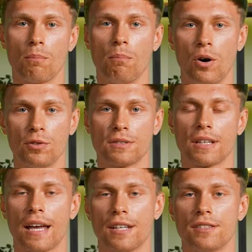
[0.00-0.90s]
most
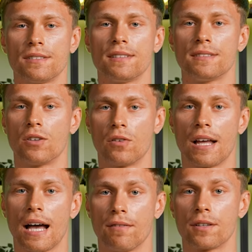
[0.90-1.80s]
agencies don't
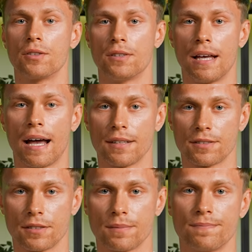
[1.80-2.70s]
have a good
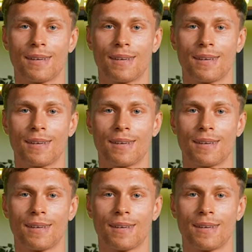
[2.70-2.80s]
answer.